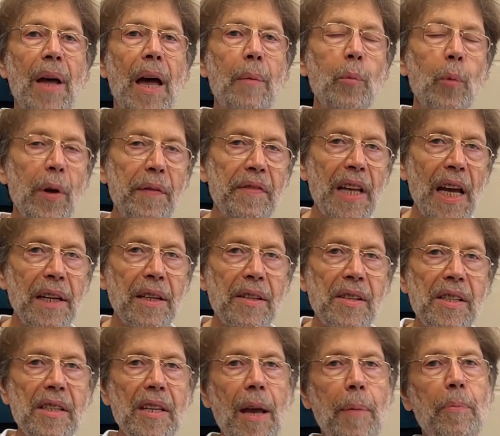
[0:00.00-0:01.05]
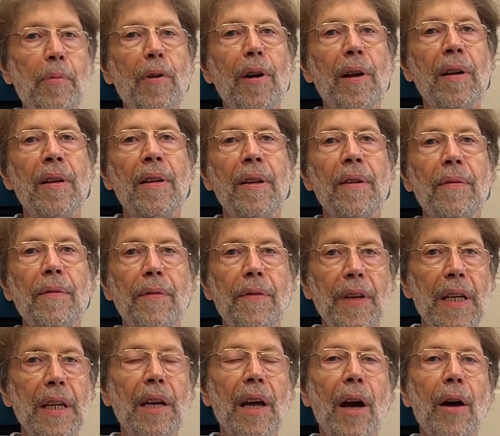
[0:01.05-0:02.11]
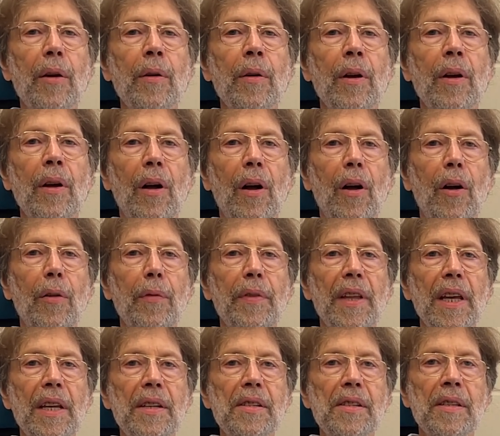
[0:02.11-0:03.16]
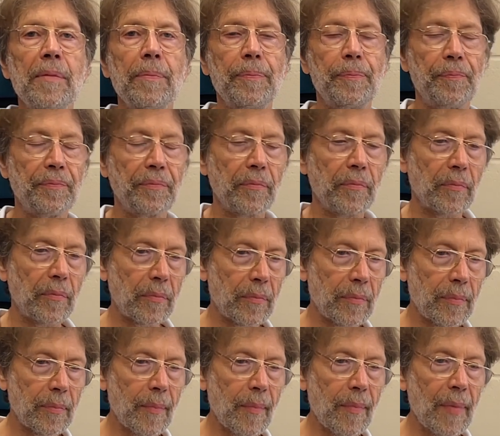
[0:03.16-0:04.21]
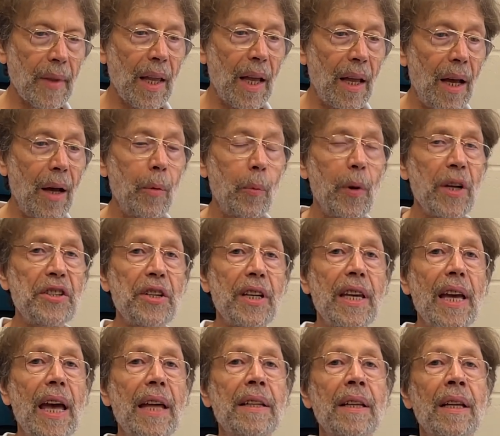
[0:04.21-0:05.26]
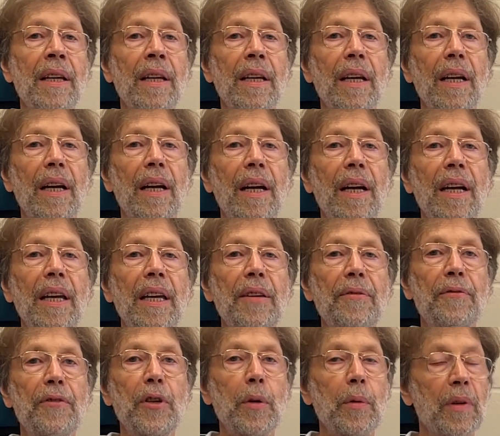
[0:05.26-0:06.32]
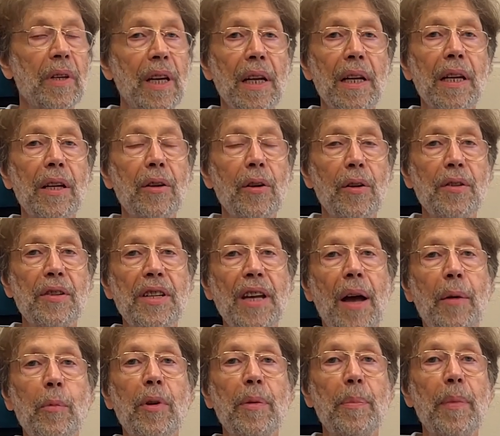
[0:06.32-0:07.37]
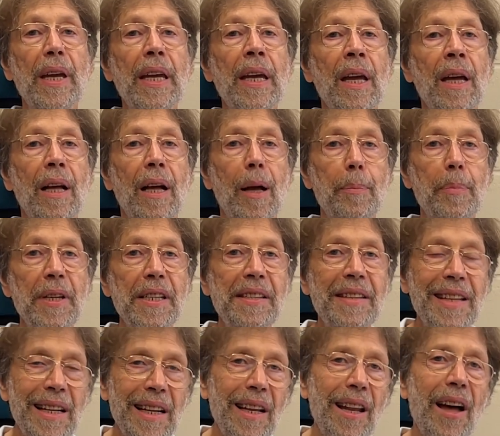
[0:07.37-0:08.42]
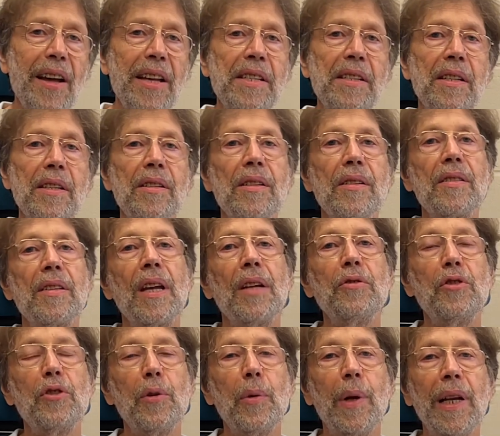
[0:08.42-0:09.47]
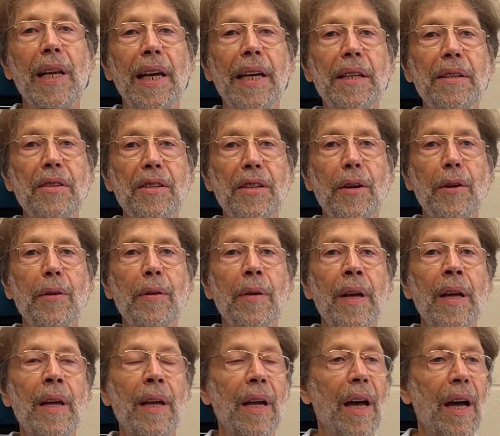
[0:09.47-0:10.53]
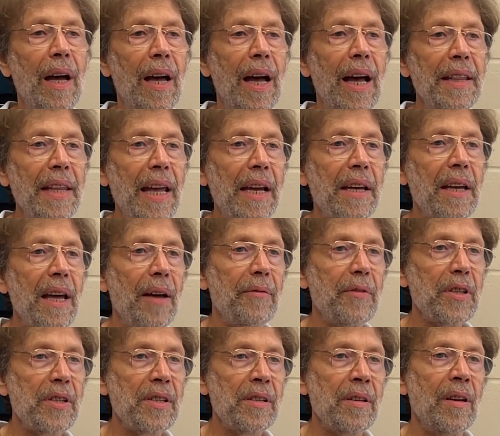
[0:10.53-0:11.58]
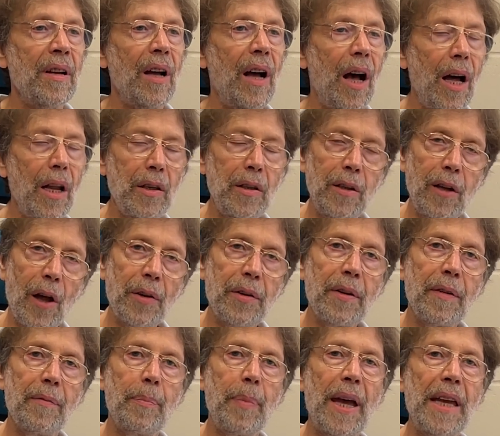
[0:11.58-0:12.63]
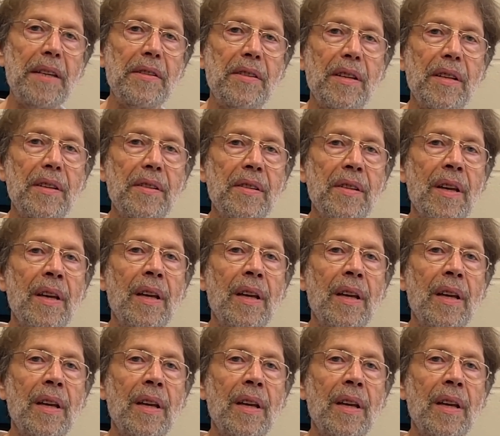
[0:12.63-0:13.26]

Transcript: And we've done a separate video on this, which again, if you get in contact with me, I'd be delighted to send you a link to. And that covers a lot of bases.